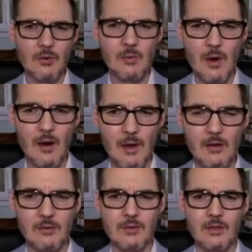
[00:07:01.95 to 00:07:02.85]
pretty bare
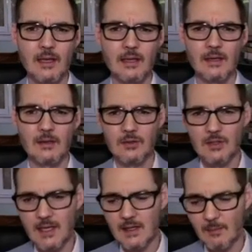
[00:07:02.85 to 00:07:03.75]
bones. And you'll
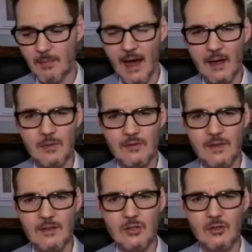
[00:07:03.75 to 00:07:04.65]
see at the bottom of
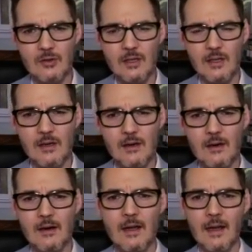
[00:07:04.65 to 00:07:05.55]
each screen
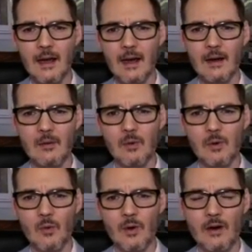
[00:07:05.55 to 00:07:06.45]
here,
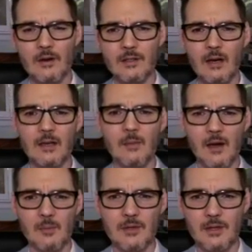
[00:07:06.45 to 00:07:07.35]
when we're talking about
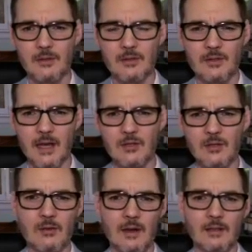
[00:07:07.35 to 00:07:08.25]
a particular statute
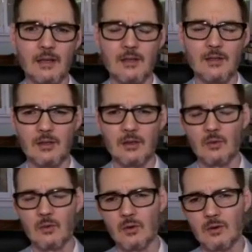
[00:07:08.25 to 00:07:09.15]
or regulation
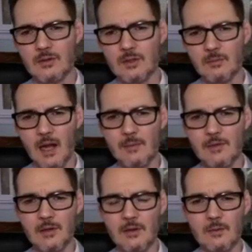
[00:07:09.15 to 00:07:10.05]
or some
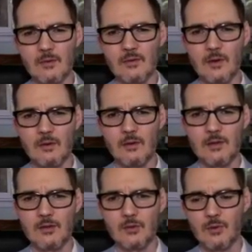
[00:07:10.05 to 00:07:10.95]
commentary from the Federal
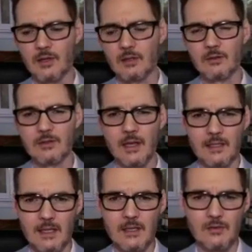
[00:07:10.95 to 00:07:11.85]
Register, we include a
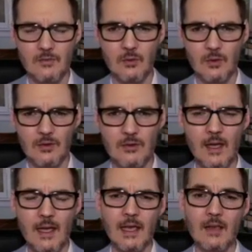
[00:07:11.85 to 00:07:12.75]
citation for you.
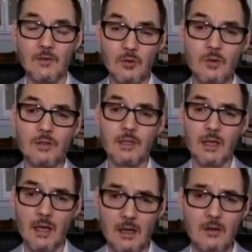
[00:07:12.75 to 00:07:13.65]
If you were to
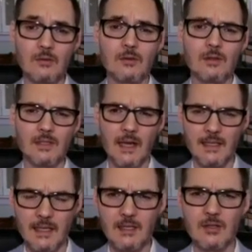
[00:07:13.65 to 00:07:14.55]
go to the
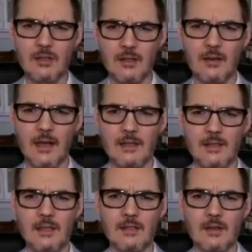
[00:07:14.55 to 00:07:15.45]
citation in the United
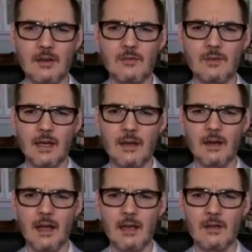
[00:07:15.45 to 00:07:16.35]
States Code for
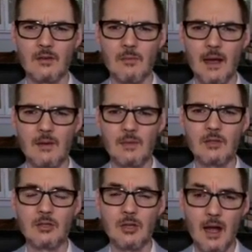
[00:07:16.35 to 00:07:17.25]
Title IX, you might be
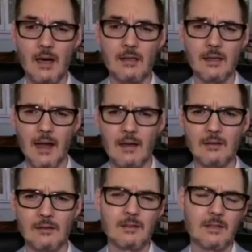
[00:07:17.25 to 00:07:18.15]
shocked at how
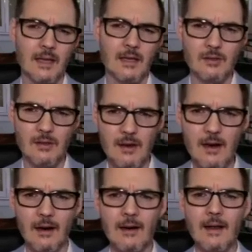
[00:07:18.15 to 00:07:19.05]
little is actually
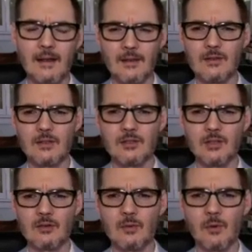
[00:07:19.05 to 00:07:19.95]
there. There's the
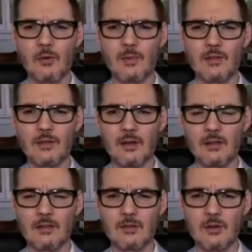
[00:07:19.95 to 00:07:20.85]
general prohibition
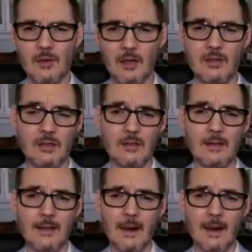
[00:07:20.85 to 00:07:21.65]
on discrimination